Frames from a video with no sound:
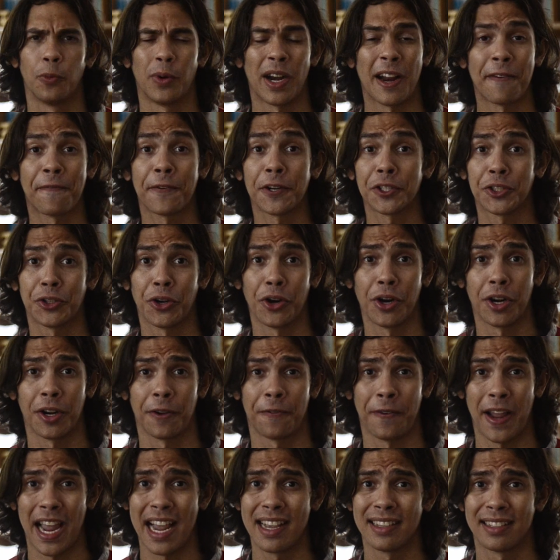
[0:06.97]
When I first heard
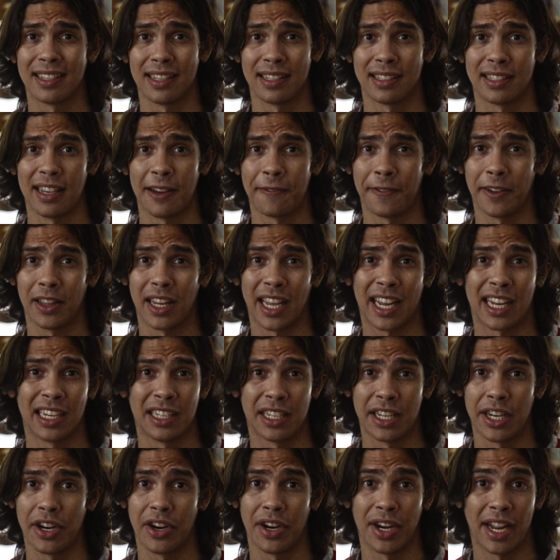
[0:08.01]
of ACES, I felt like a
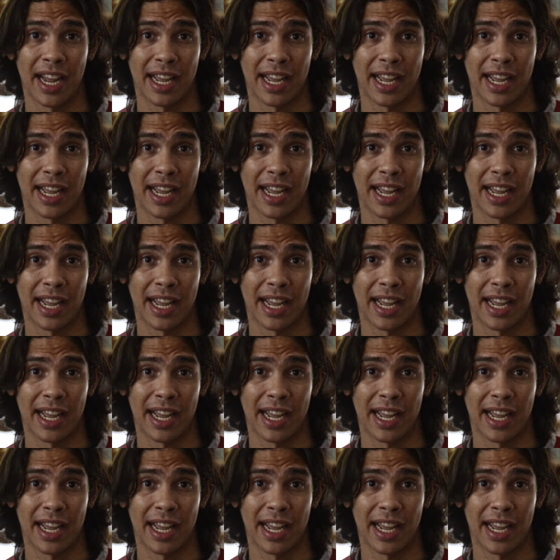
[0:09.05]
deer in